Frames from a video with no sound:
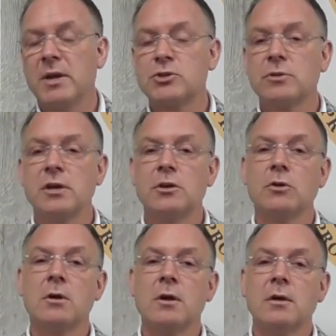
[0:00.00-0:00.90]
Make sure that
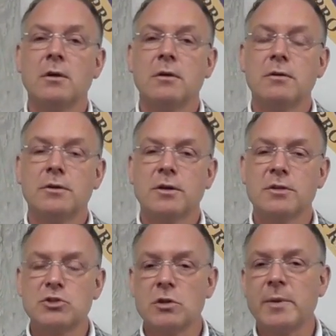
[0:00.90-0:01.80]
you're
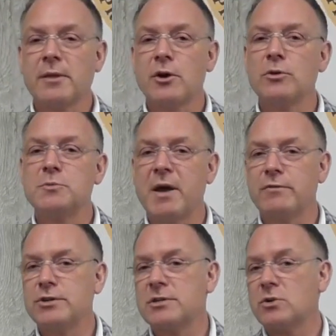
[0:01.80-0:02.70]
consuming those
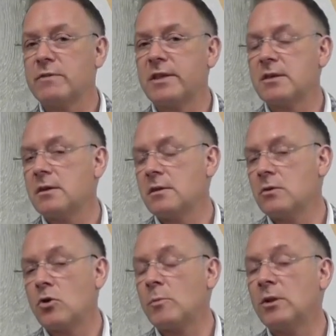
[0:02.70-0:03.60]
beverages sort of at
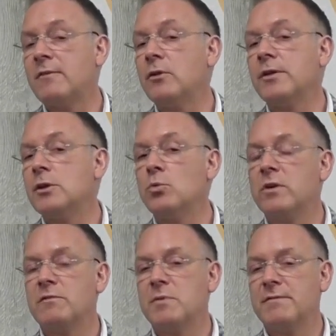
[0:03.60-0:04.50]
the, the normal level that you
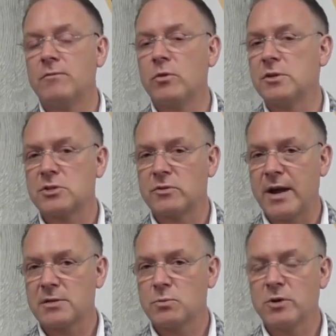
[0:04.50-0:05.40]
would have before the
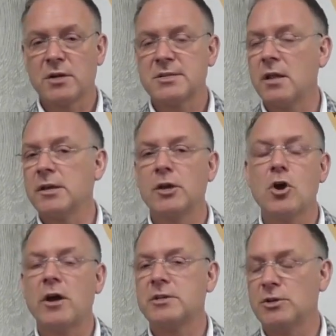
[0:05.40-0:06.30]
stress. We're not telling
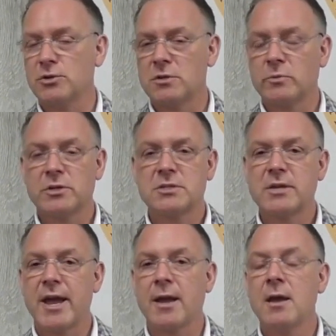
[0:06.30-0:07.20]
you not to use them, we're
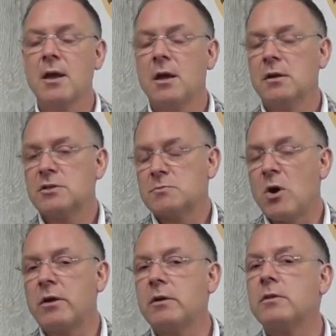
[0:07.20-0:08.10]
just saying
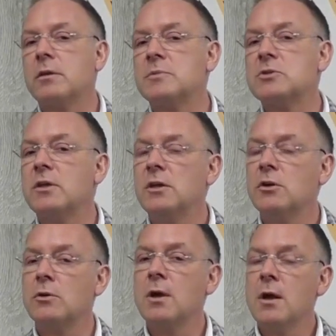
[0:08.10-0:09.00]
just monitor them so that
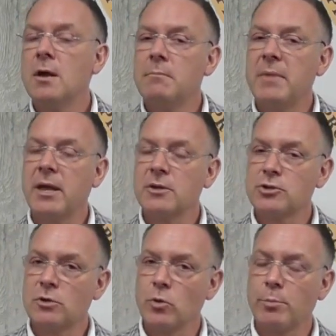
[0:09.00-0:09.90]
you're making
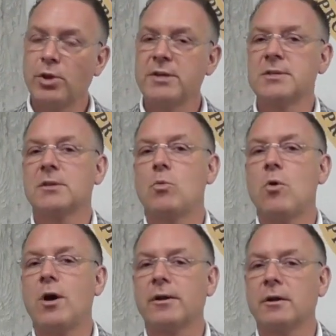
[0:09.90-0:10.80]
sure you're replacing the
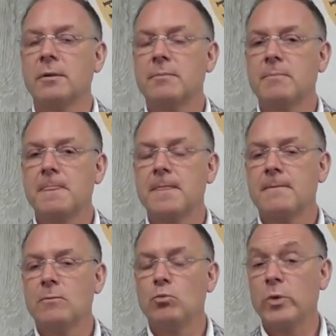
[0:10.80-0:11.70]
water
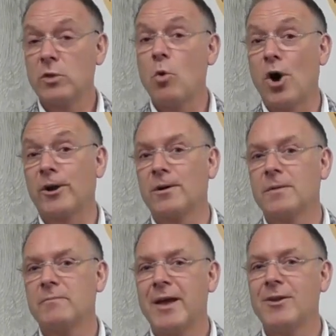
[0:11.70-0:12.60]
with
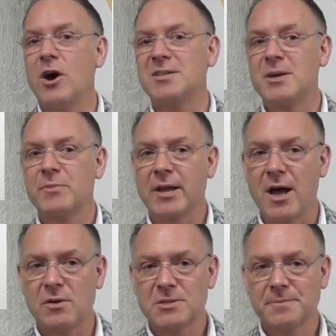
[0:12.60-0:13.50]
water and not something
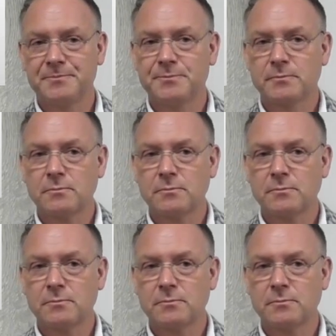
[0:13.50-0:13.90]
else.